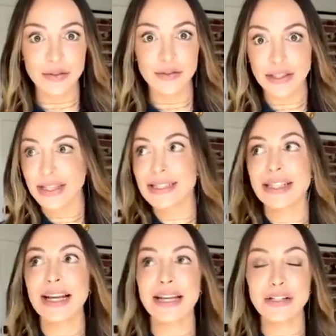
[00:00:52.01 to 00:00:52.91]
With these
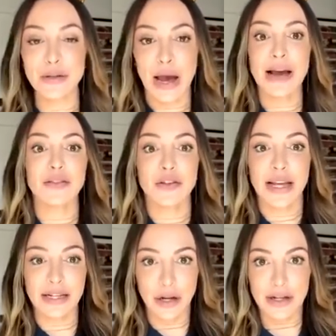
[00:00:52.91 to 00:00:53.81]
ladies, you have you
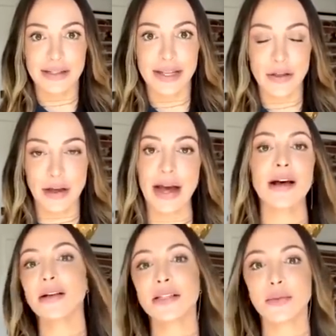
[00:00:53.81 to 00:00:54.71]
can't not sell the house.